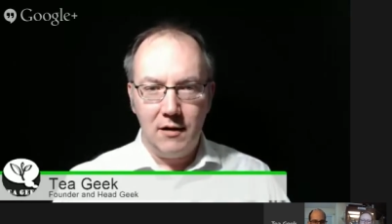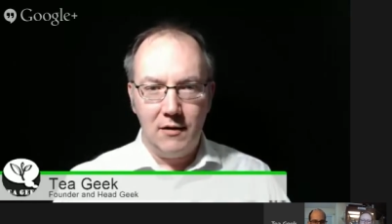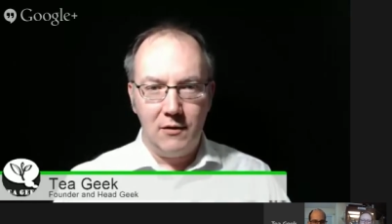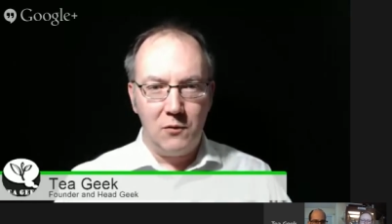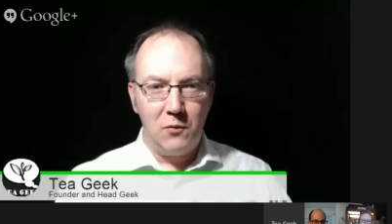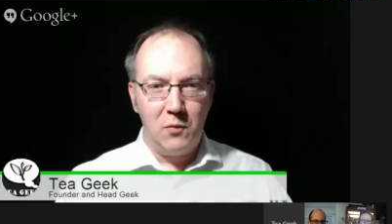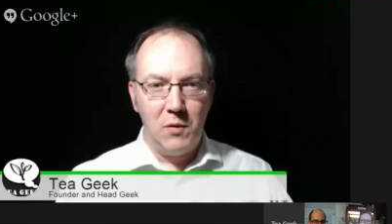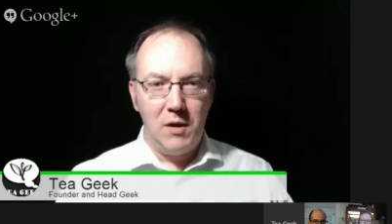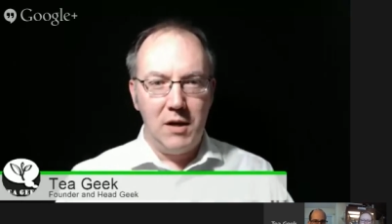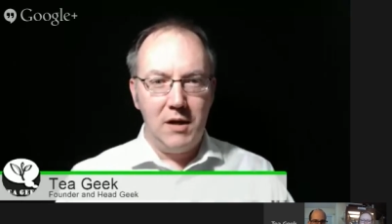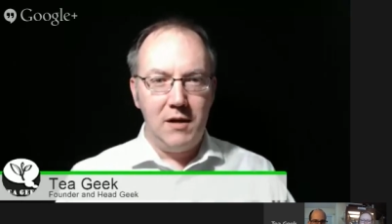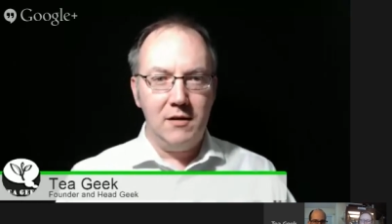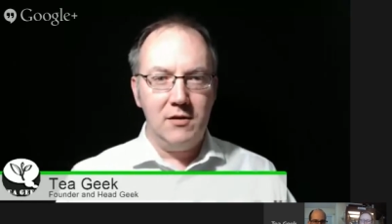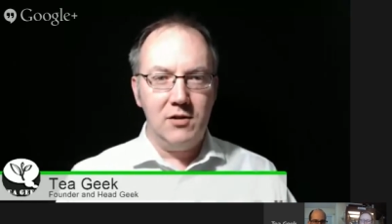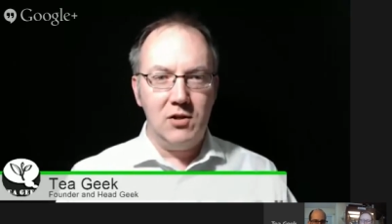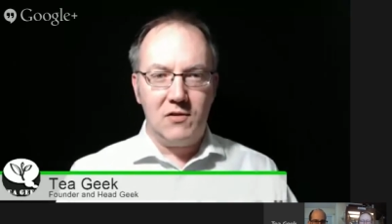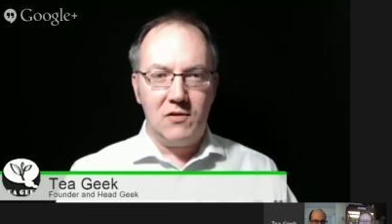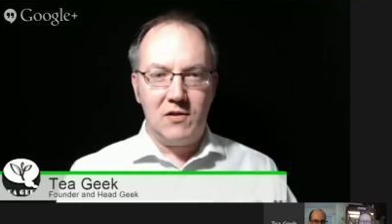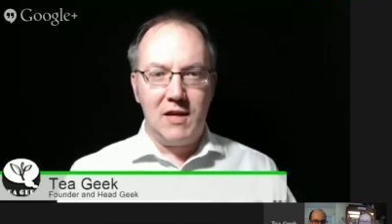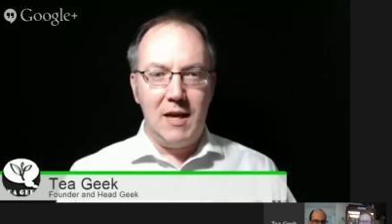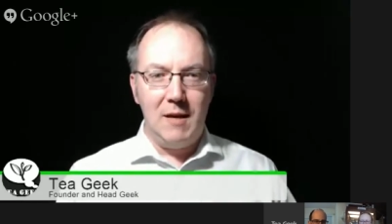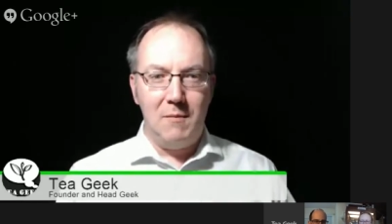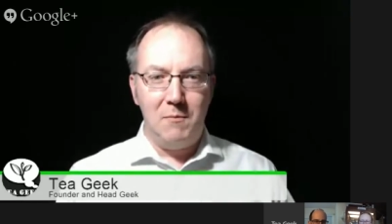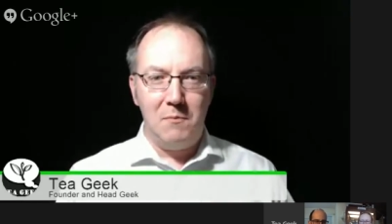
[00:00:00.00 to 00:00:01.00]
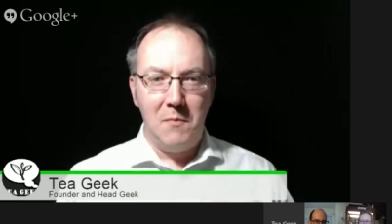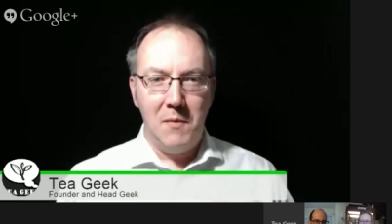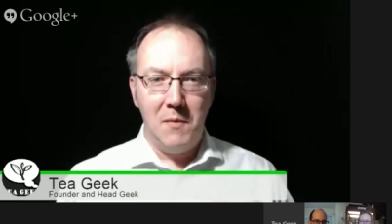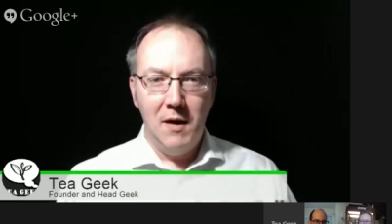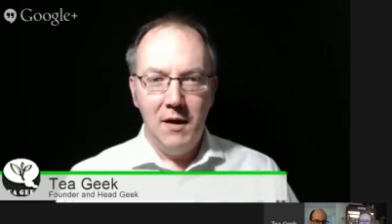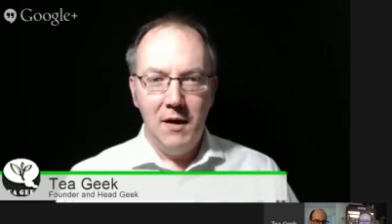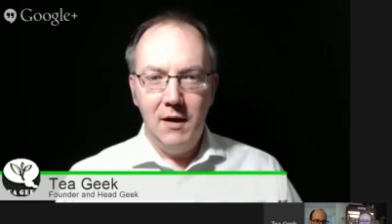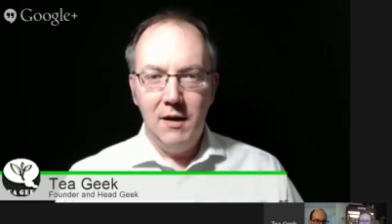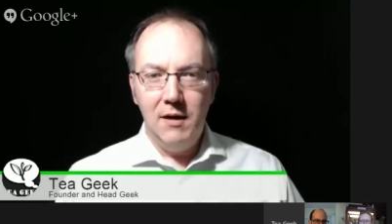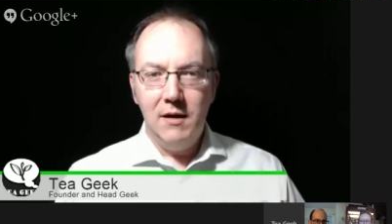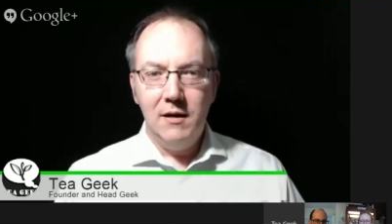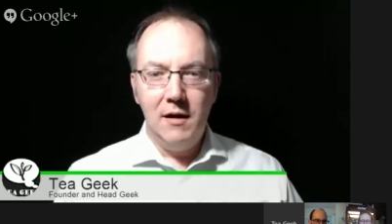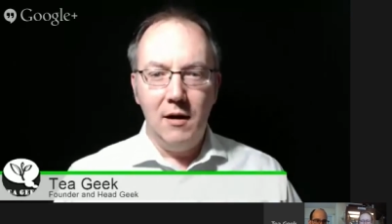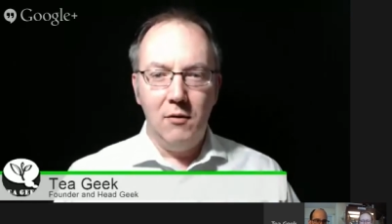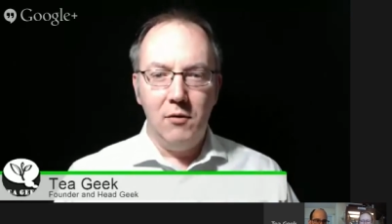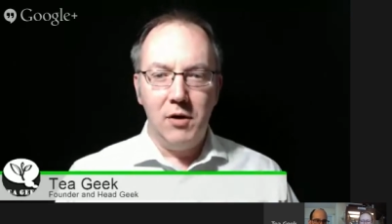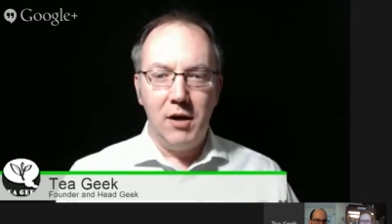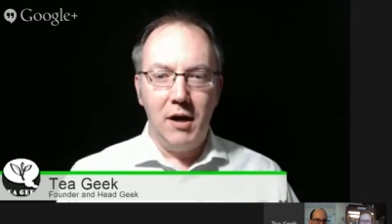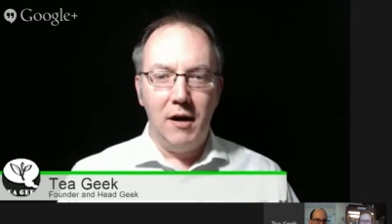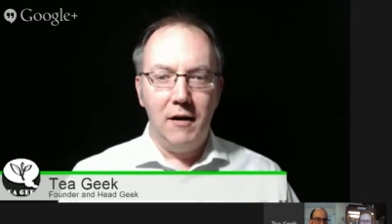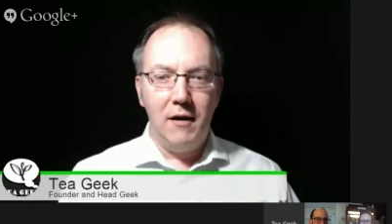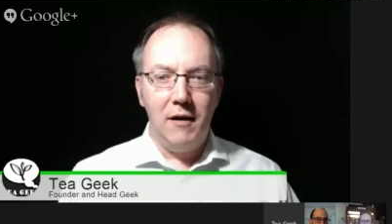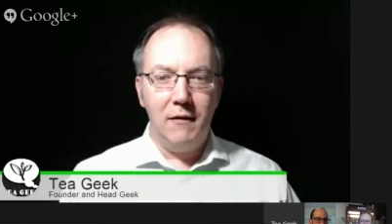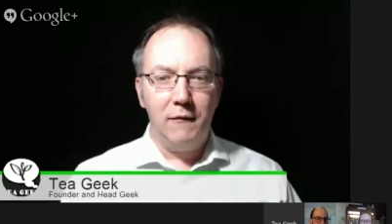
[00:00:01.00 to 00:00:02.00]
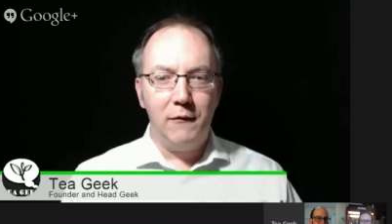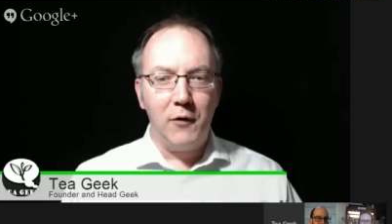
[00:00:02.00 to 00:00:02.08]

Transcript: Because we could just keep going on